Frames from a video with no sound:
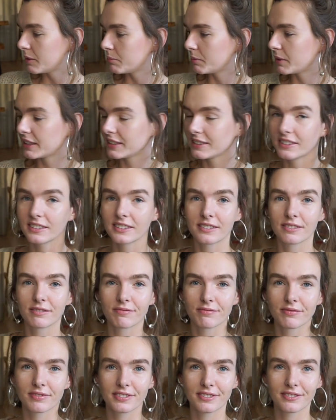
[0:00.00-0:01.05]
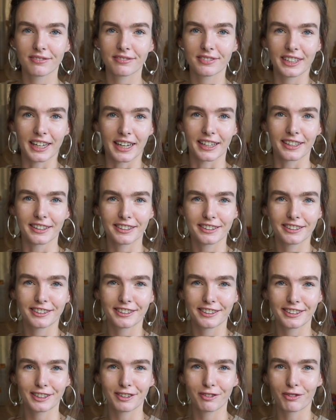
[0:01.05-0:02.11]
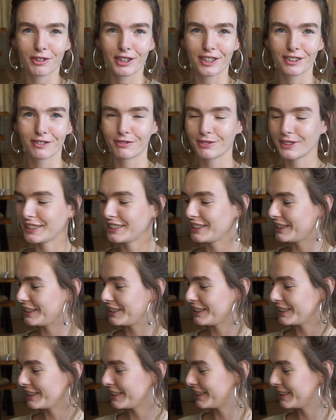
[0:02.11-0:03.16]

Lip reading: but yeah, it's still one which,